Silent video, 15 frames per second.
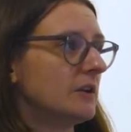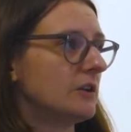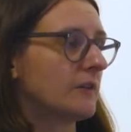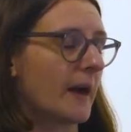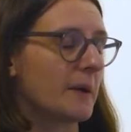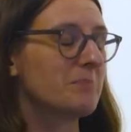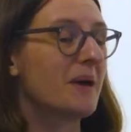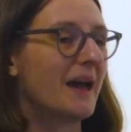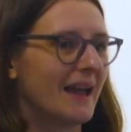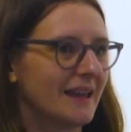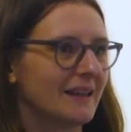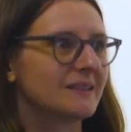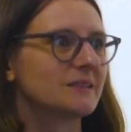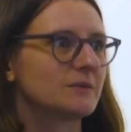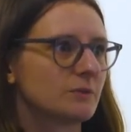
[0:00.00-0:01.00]
that
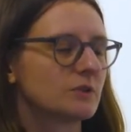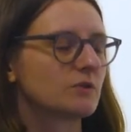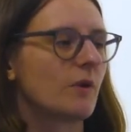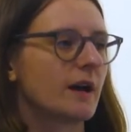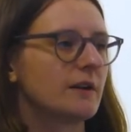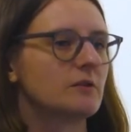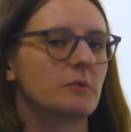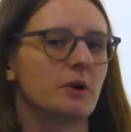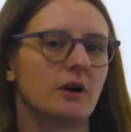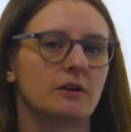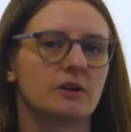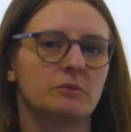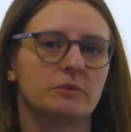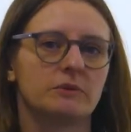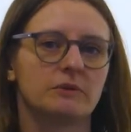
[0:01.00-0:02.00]
pace was quite
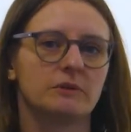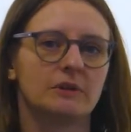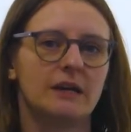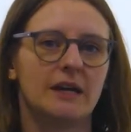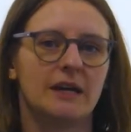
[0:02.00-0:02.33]
remarkable.